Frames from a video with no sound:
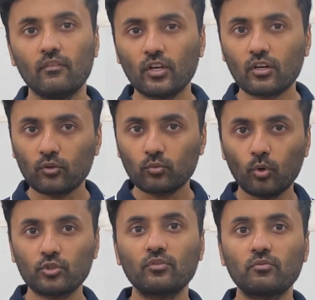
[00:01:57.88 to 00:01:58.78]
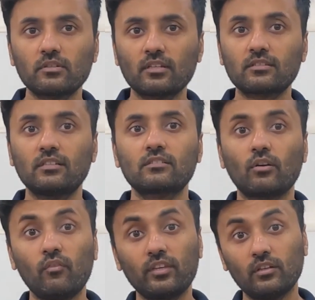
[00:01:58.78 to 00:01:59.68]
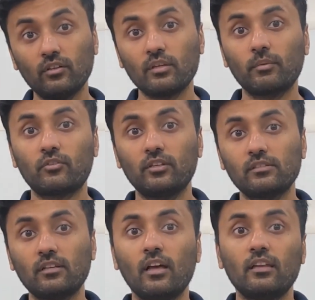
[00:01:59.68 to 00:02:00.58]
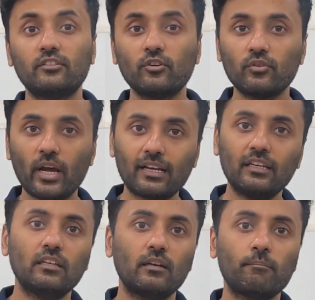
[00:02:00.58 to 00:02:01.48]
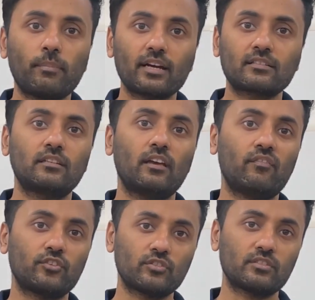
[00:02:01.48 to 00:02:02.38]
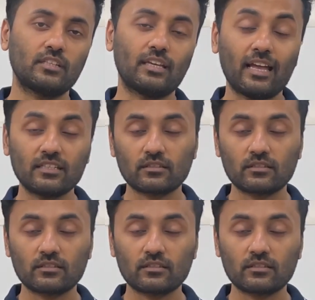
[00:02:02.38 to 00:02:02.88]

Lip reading: the corrosion resistance of the earthing material directly impacts their efficiency and